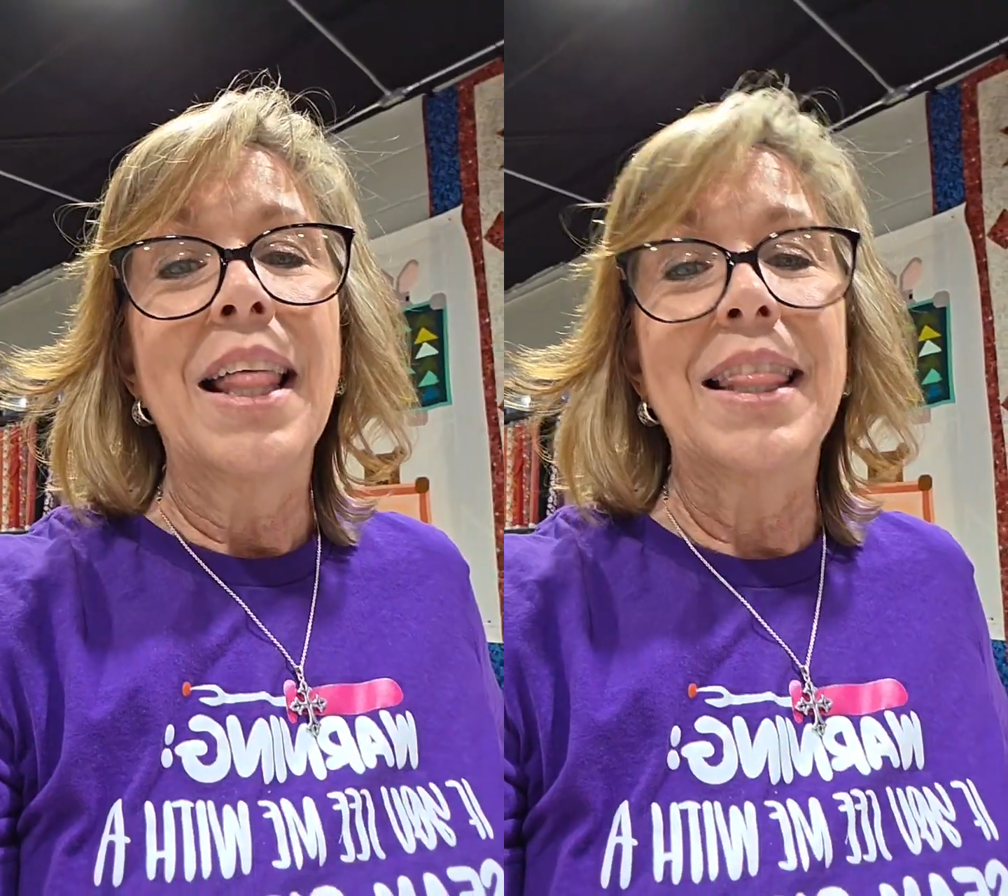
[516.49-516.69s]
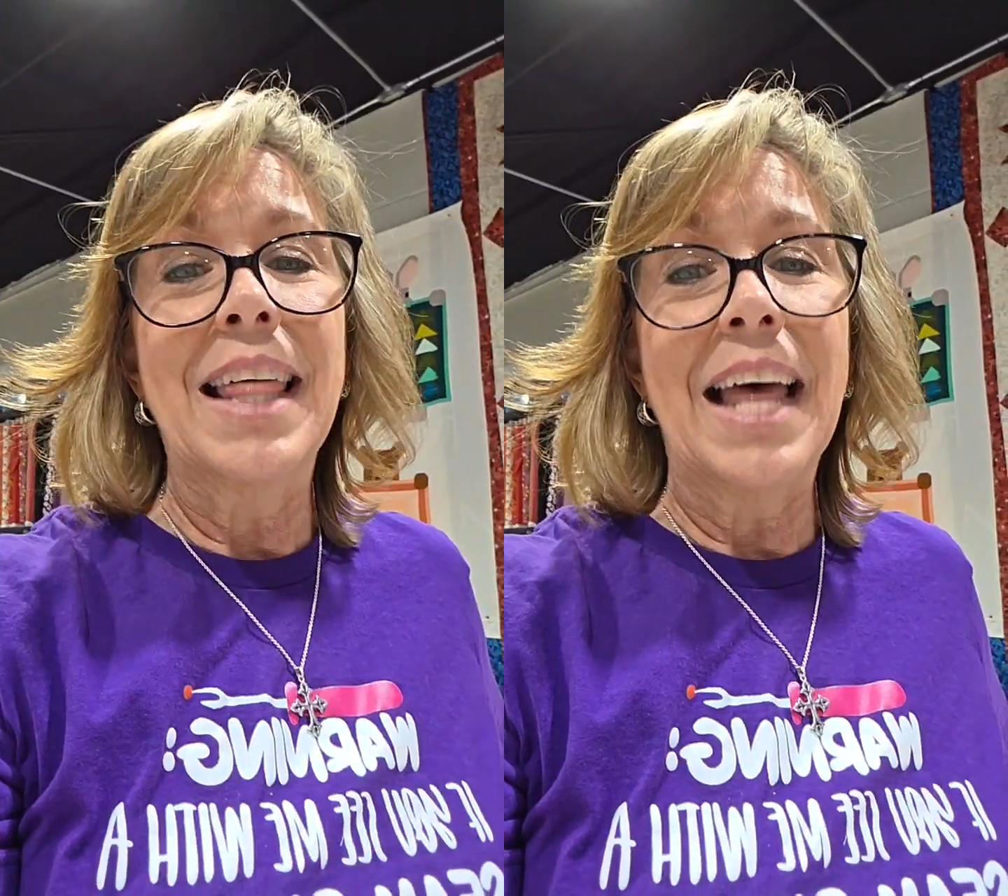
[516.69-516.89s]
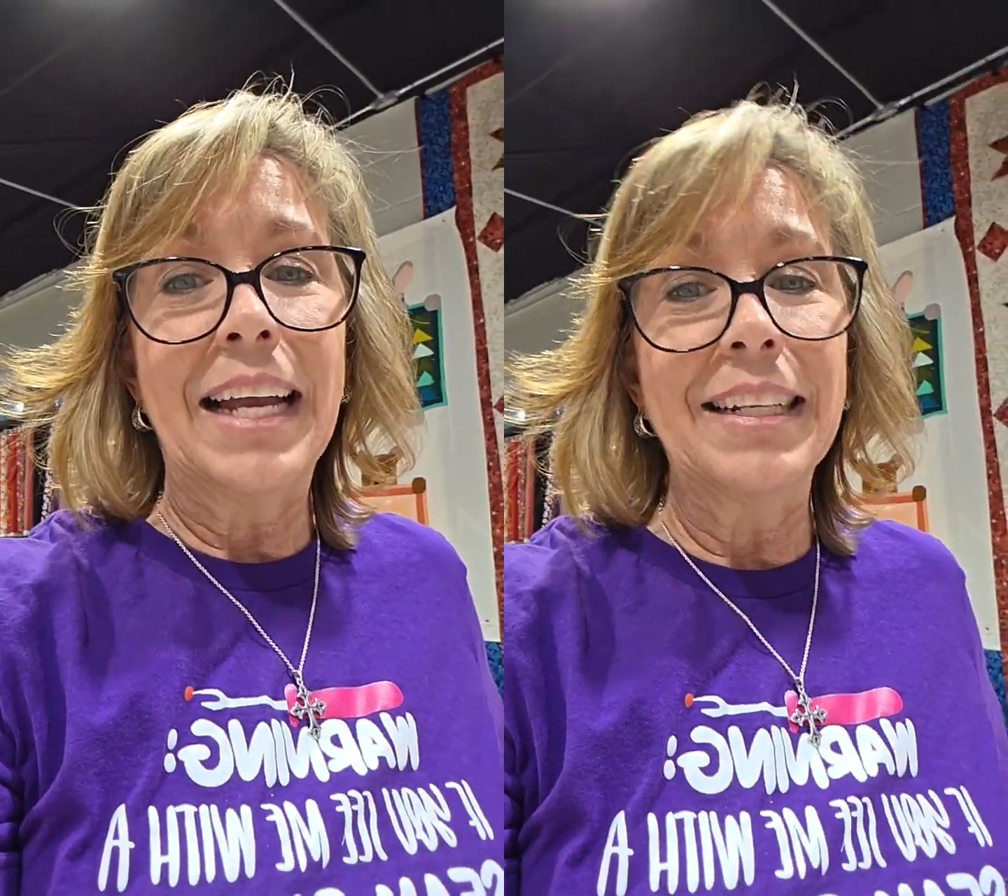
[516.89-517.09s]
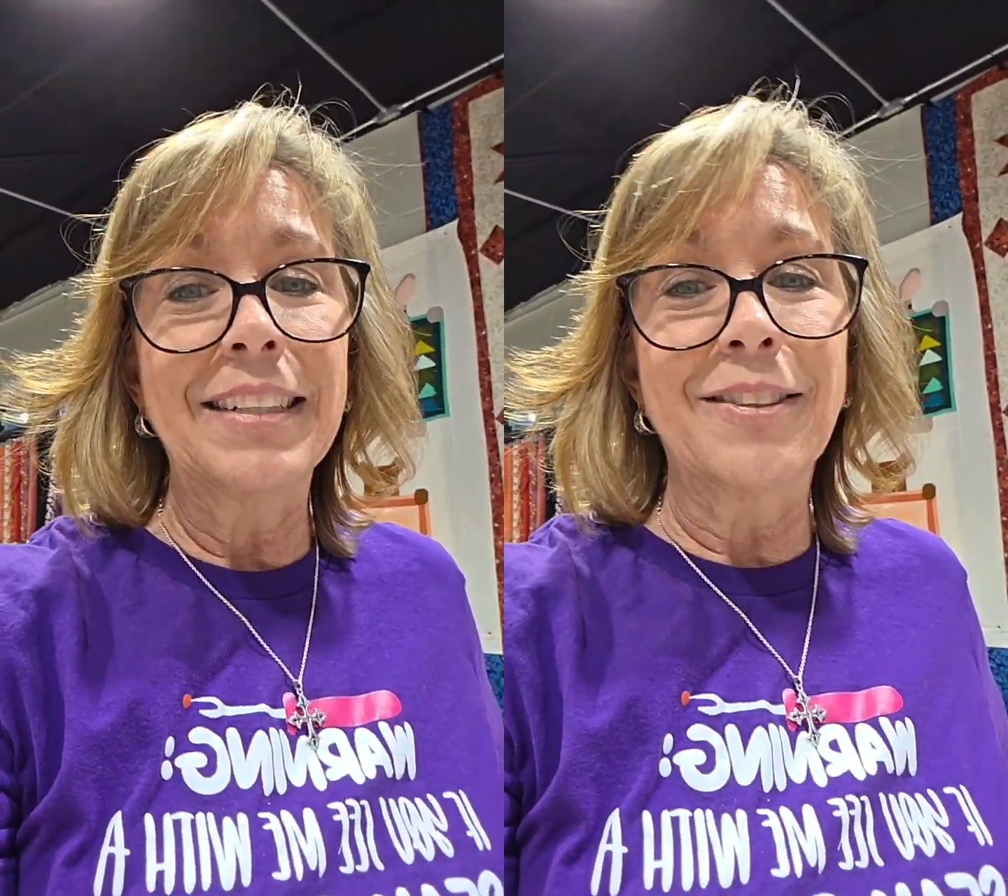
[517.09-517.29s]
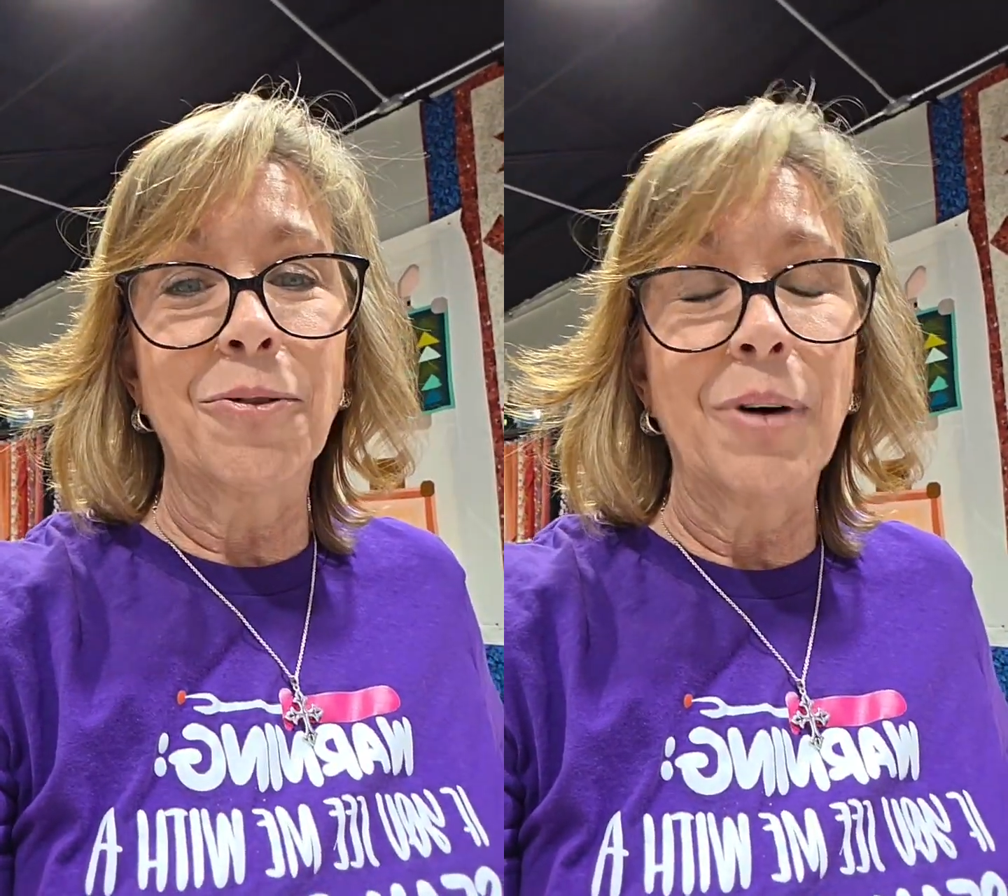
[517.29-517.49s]
that
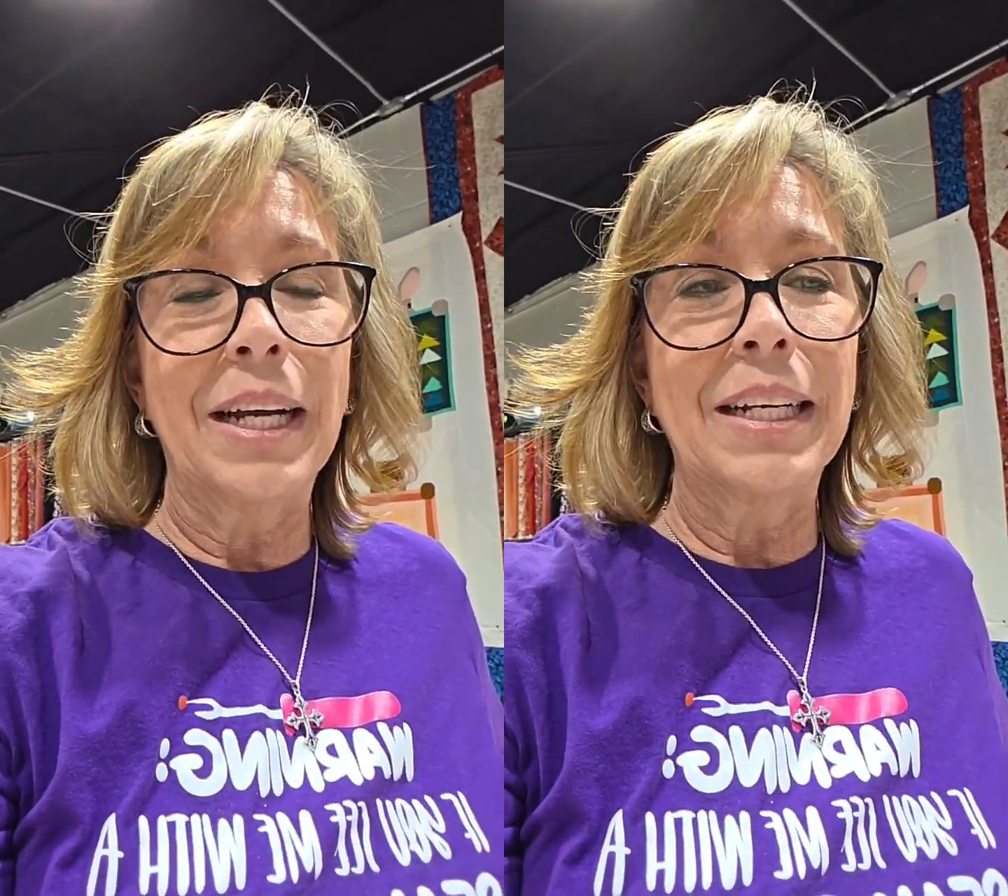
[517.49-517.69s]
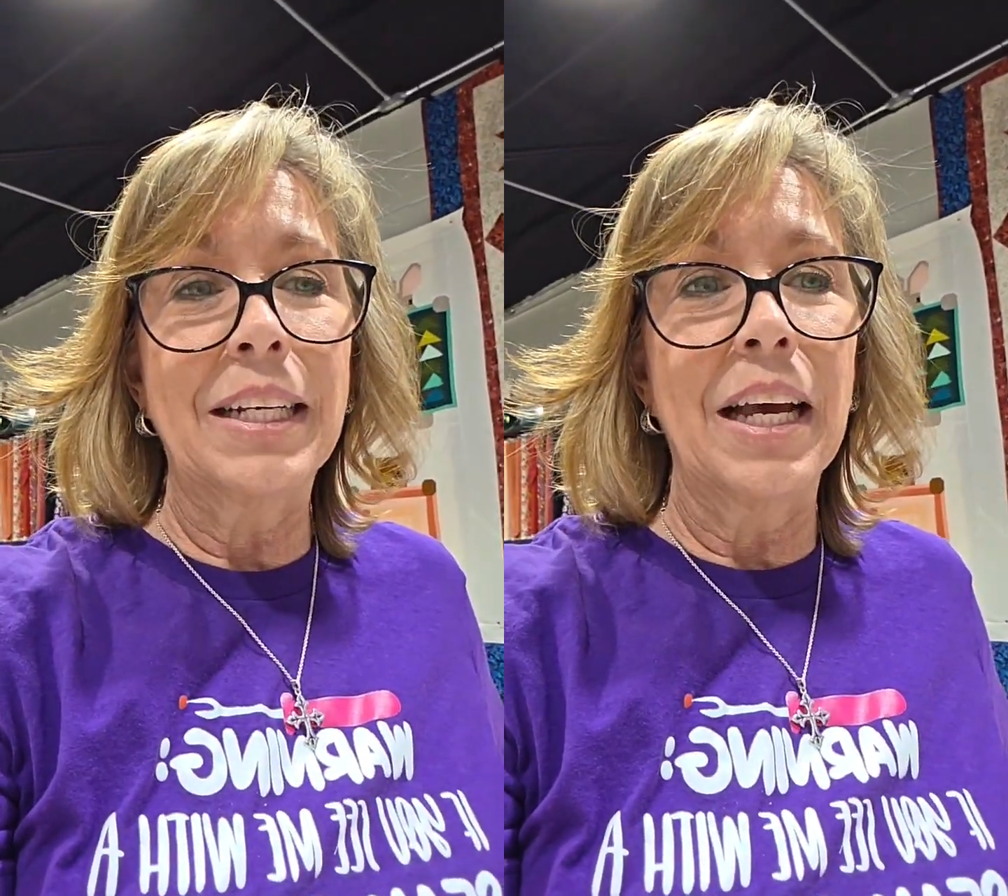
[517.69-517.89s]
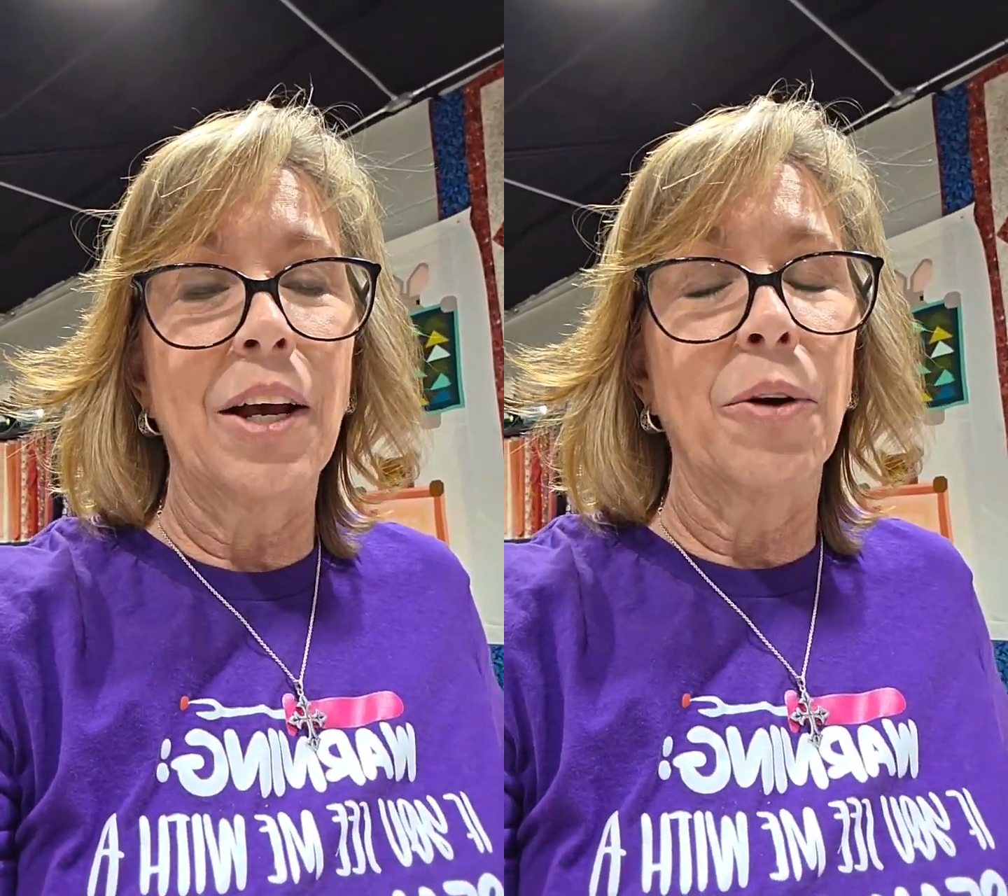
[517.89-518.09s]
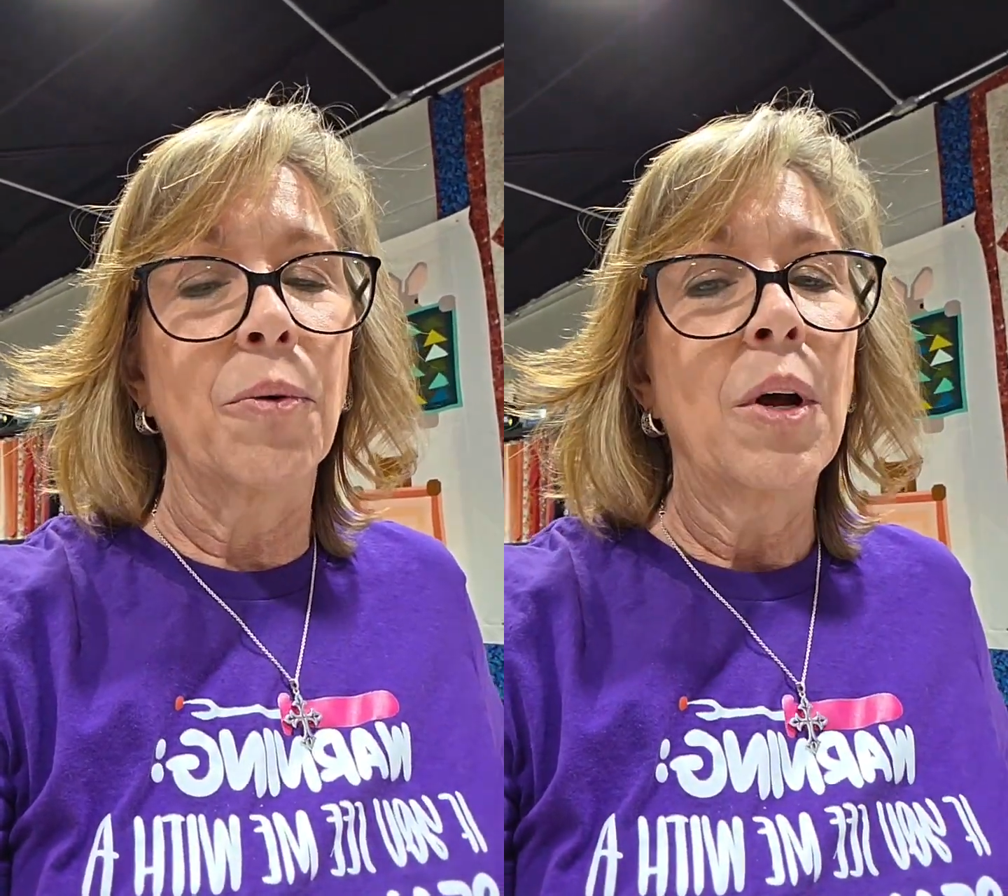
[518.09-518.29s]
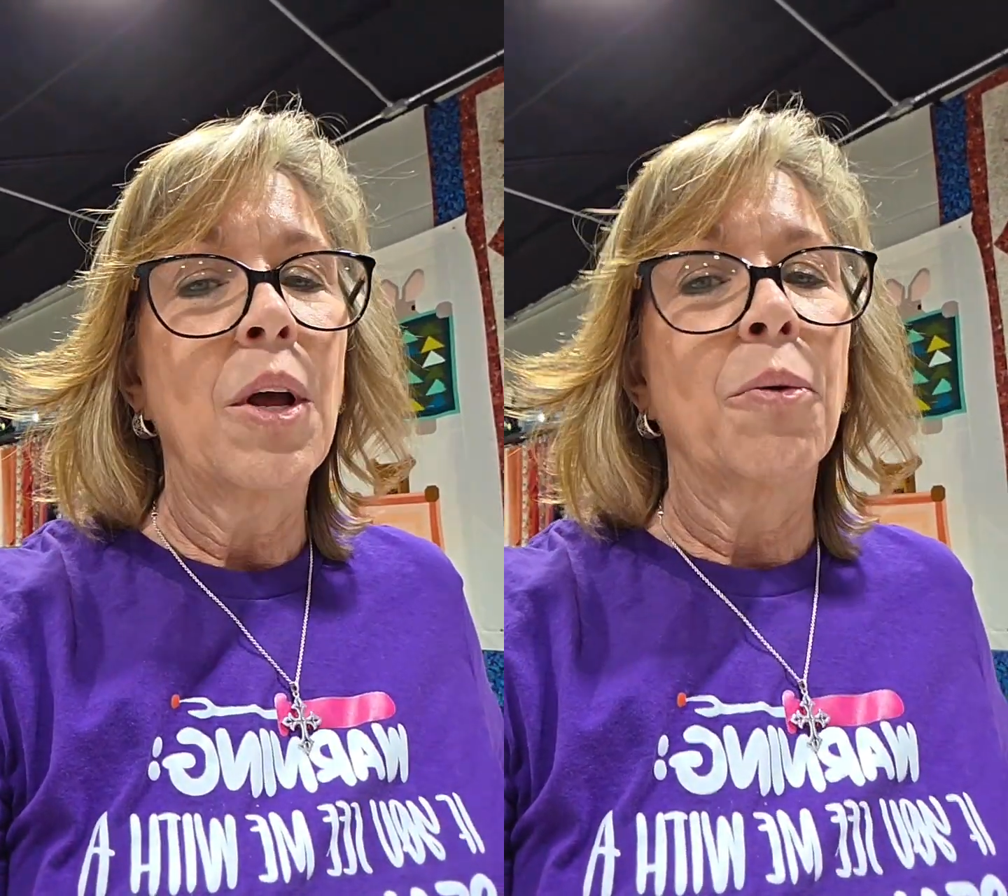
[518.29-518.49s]
is the way to go.